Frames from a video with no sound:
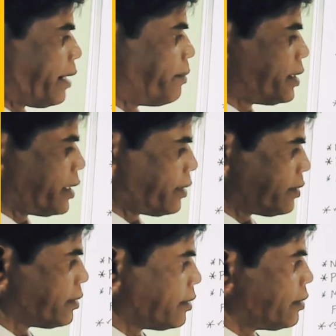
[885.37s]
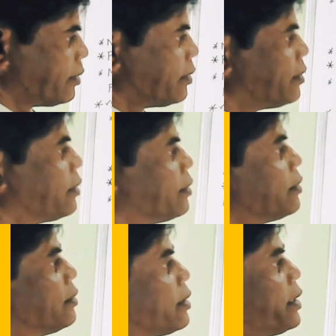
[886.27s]
I mentioned
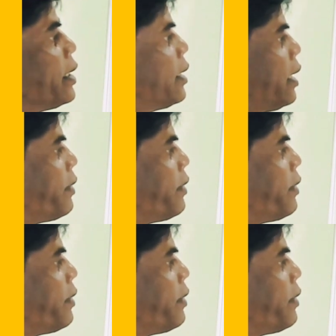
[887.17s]
the thing